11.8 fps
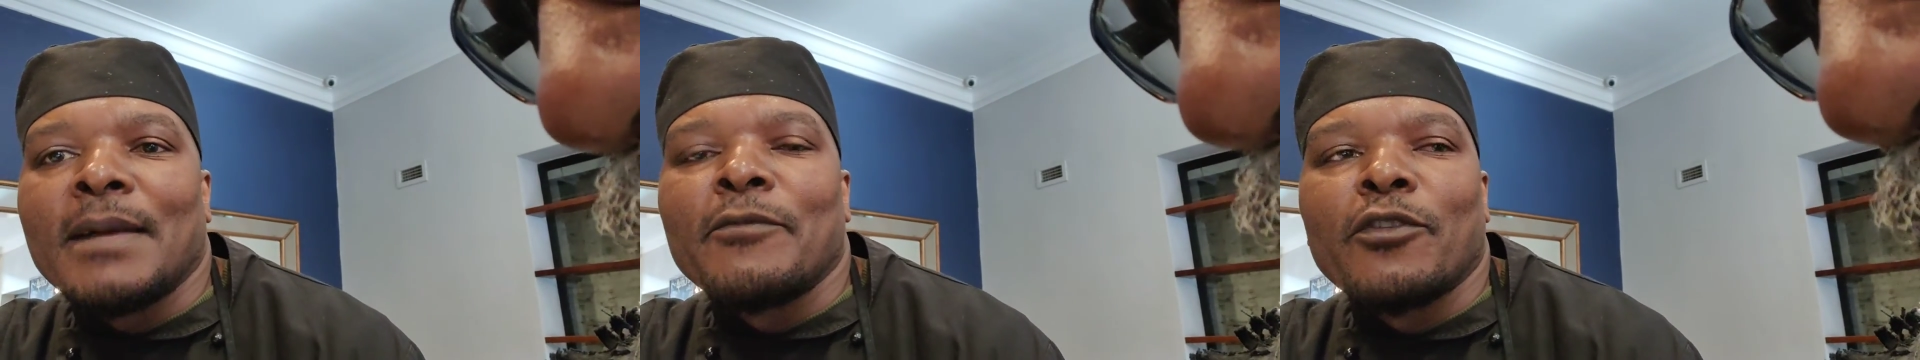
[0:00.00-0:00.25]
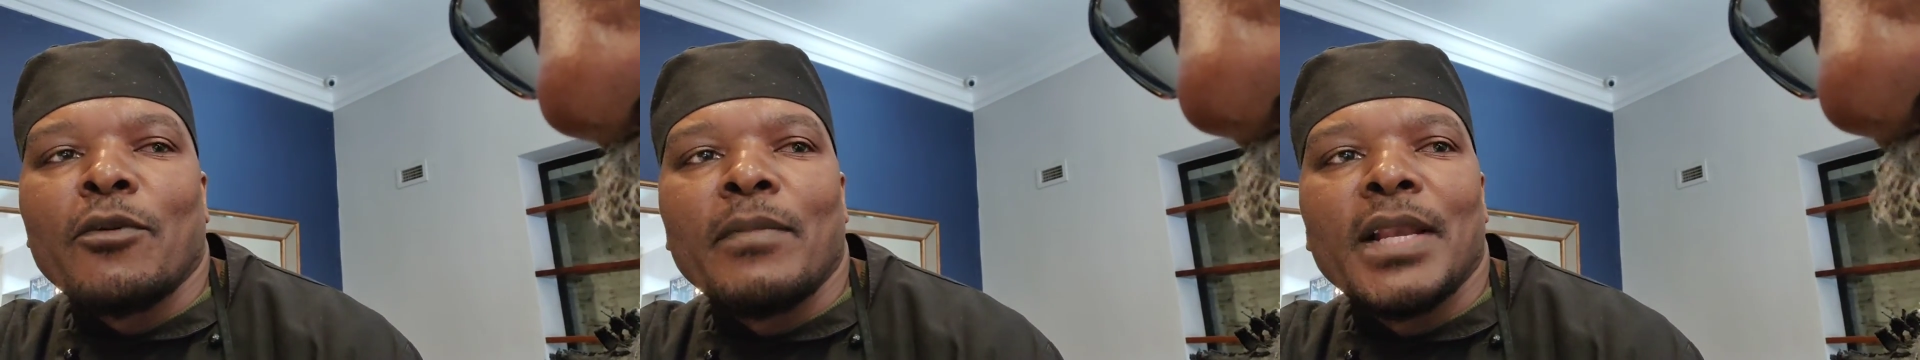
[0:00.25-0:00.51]
I'm
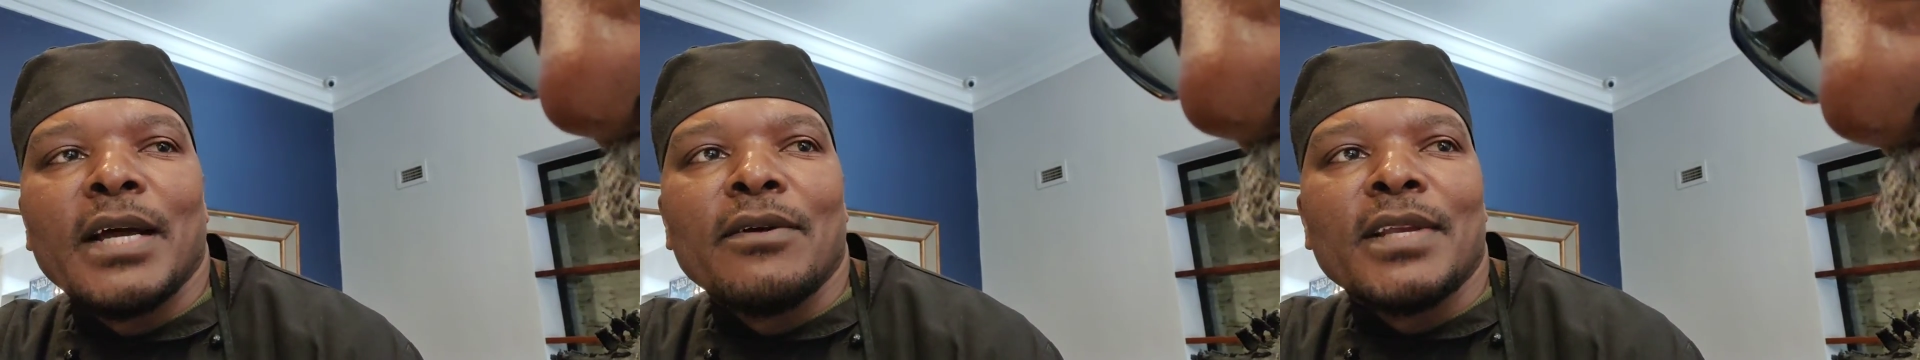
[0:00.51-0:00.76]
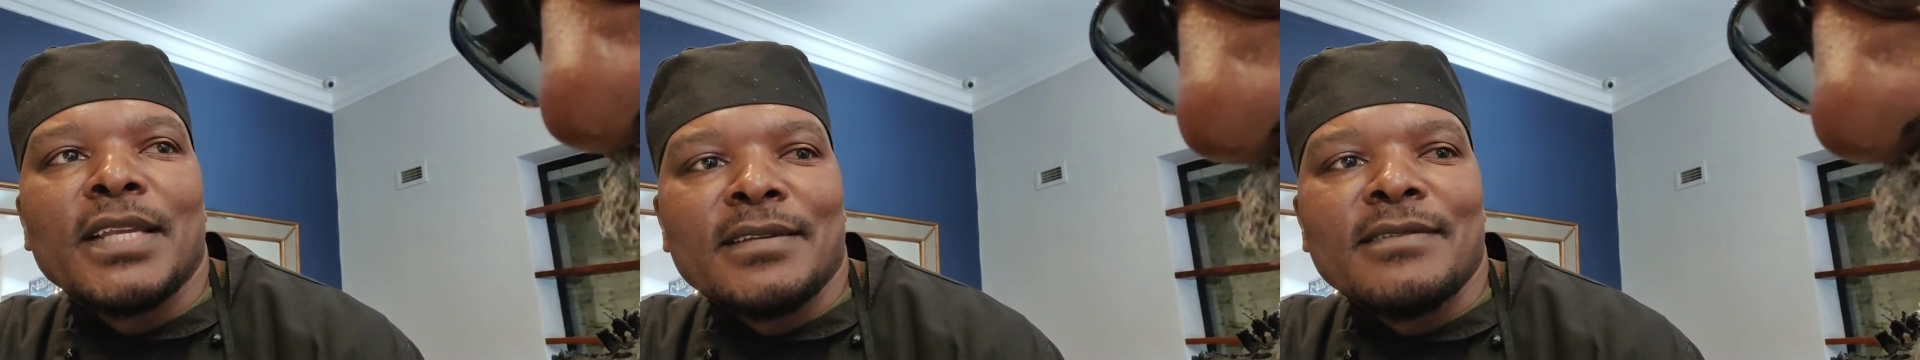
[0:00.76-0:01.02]
from
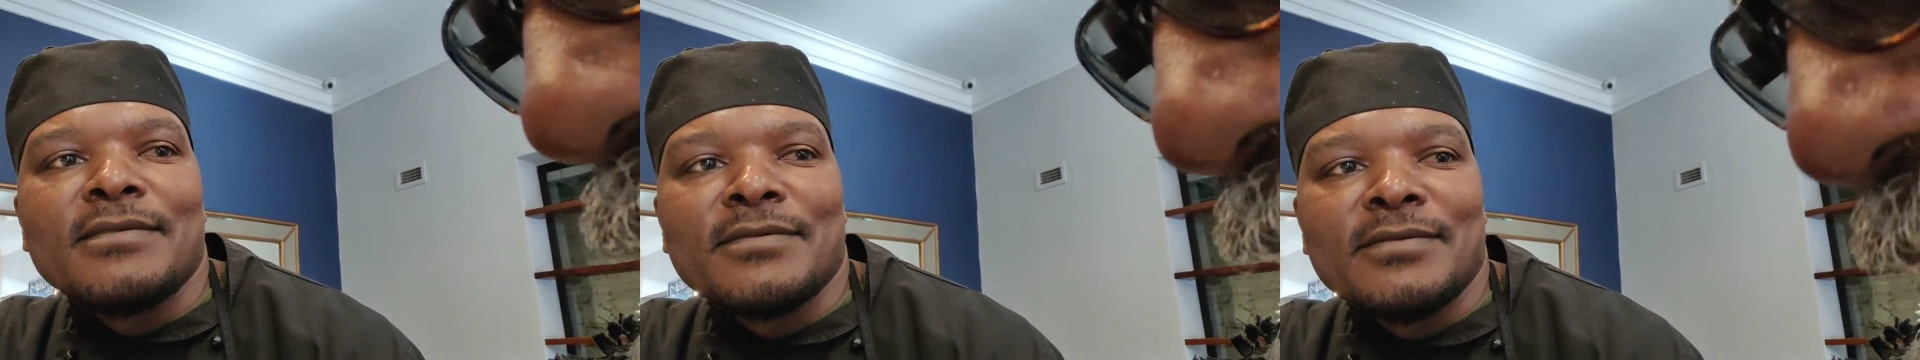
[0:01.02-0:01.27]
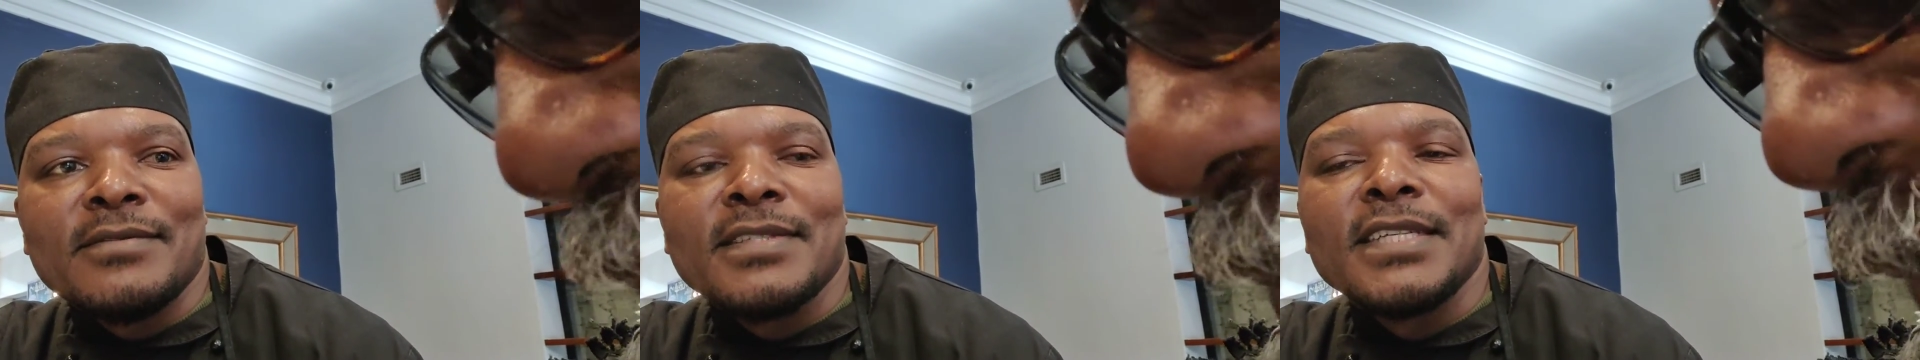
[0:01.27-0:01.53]
Malawi.
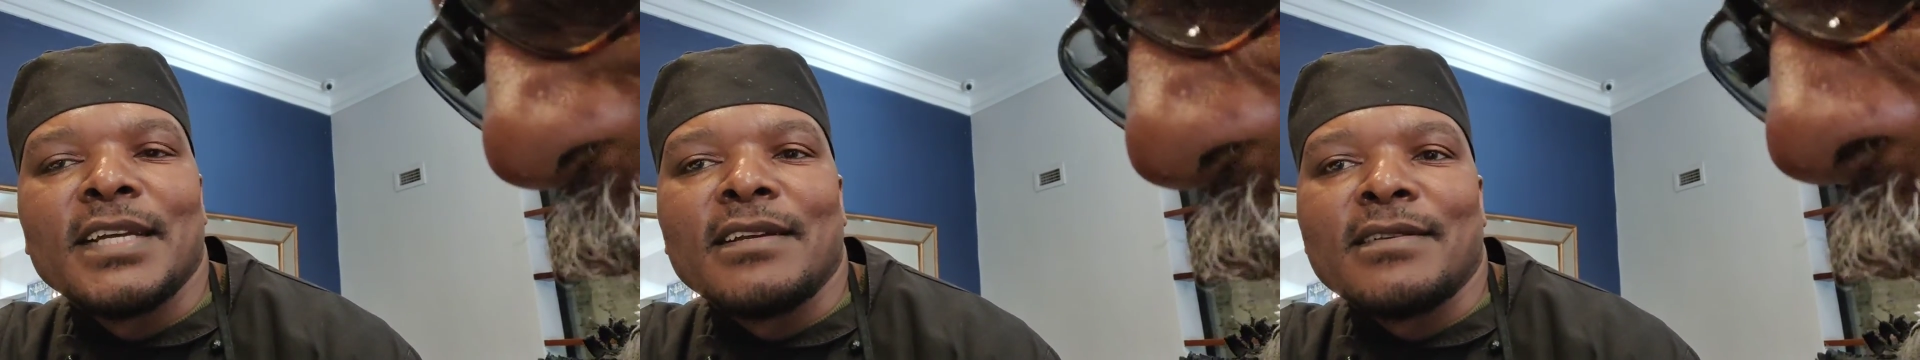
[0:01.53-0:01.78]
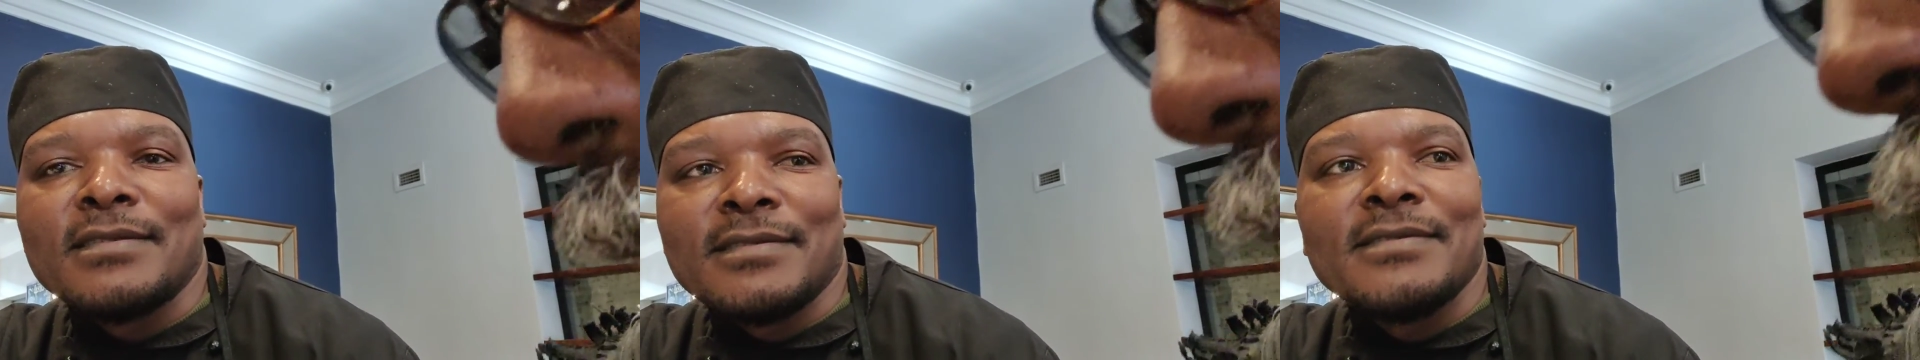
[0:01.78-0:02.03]
Mm-hmm.
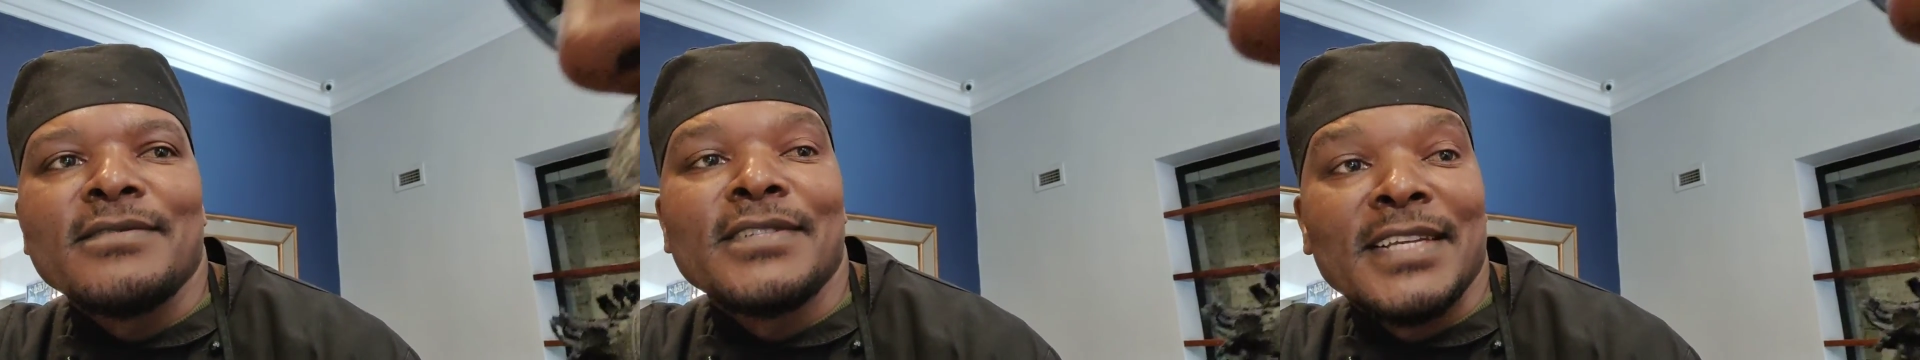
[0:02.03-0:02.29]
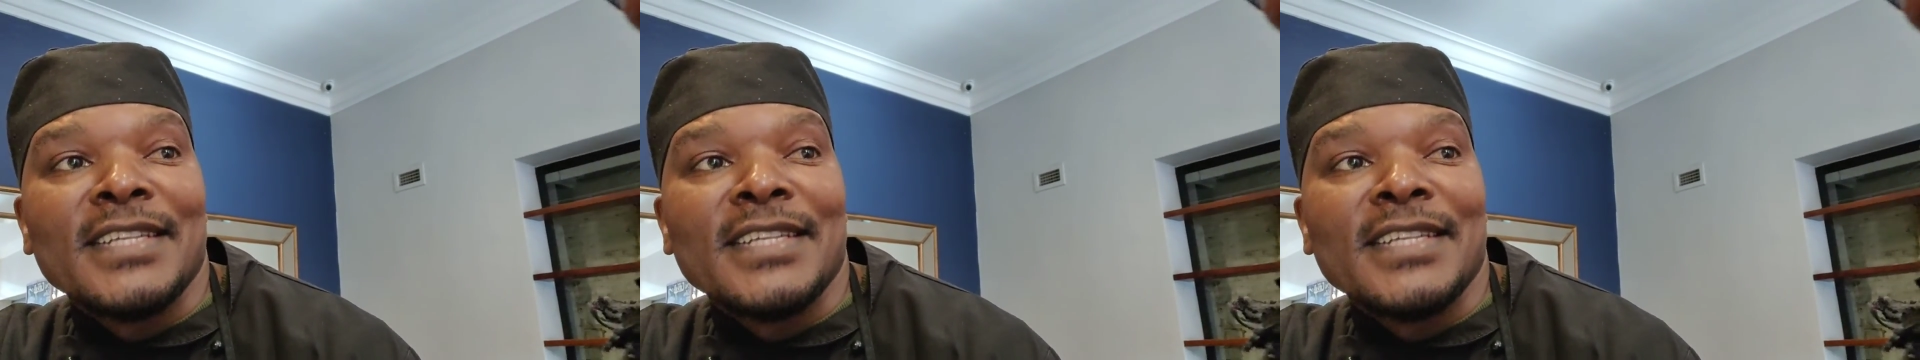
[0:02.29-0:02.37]
Yeah.